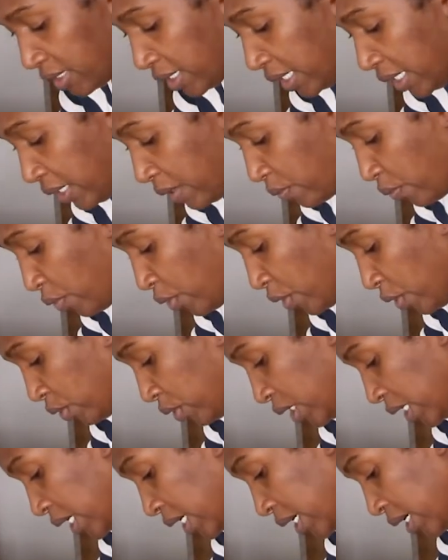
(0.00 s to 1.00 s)
hemp
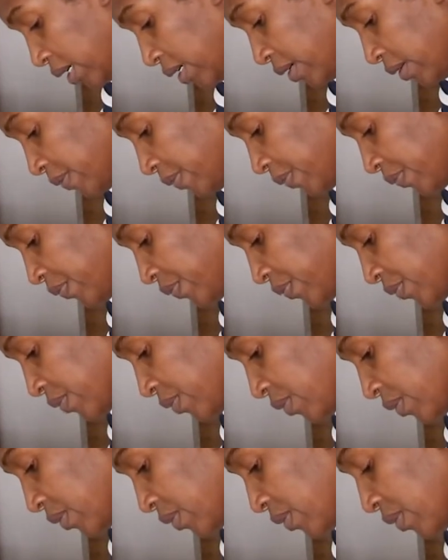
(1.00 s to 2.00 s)
protein.
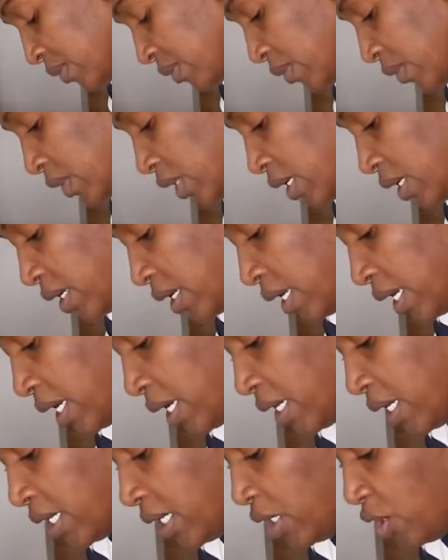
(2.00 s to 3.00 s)

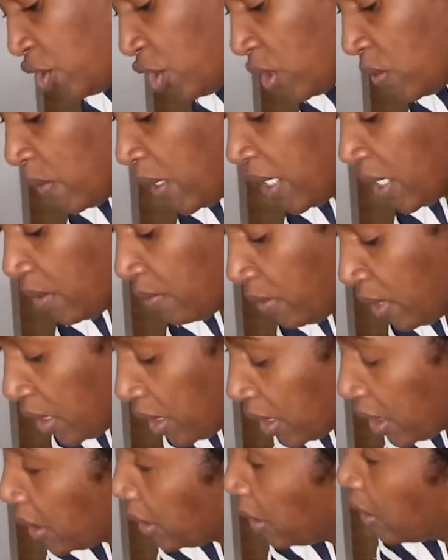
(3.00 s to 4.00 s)
Canada is just making
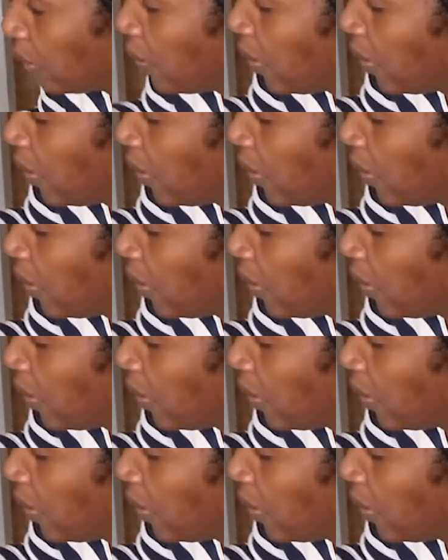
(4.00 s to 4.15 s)
America look